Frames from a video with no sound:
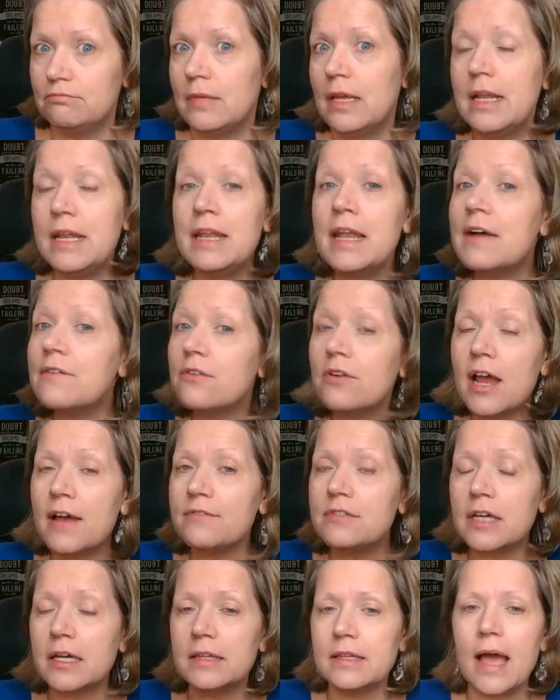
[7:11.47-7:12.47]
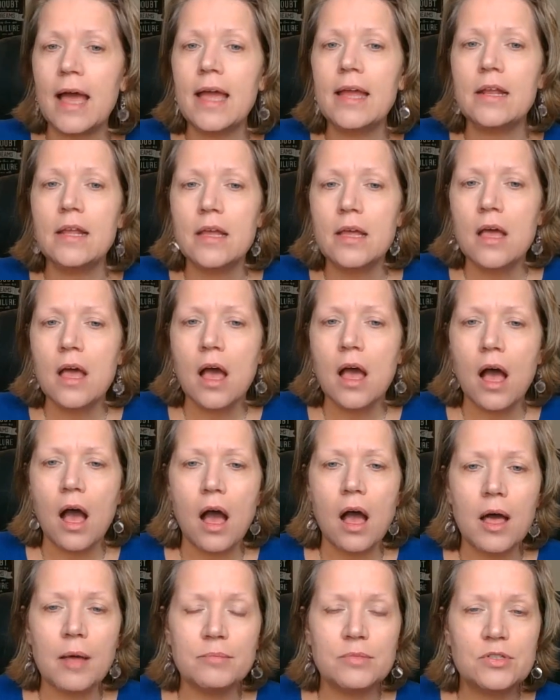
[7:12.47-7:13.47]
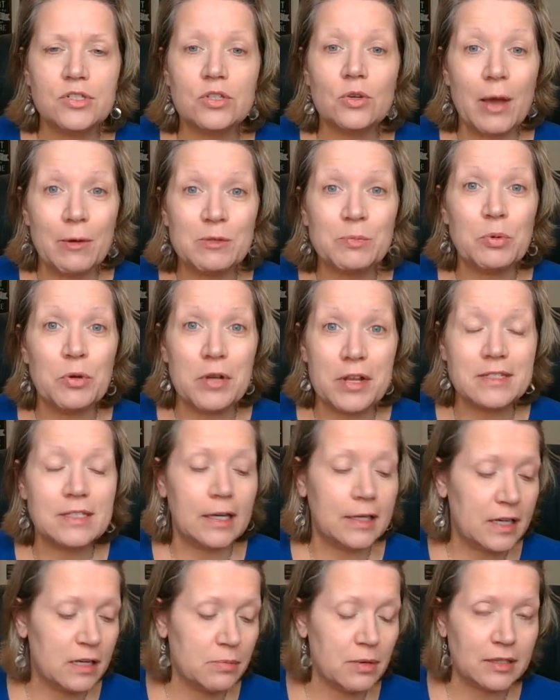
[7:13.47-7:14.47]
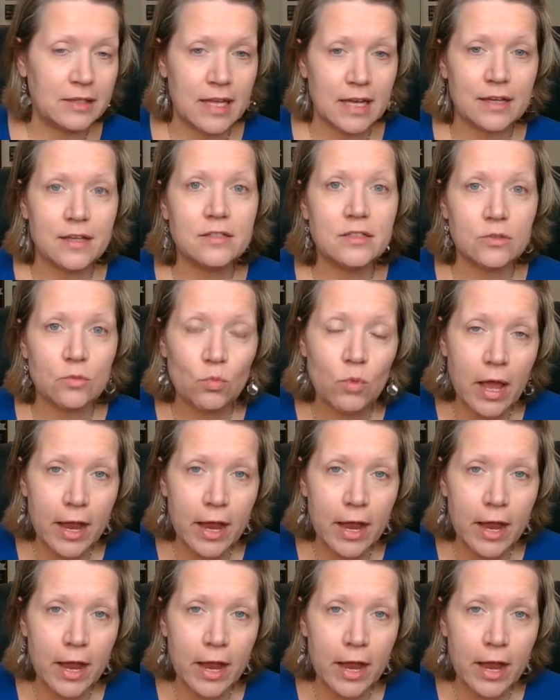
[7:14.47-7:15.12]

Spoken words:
Never have done that. So I was pretty excited about that because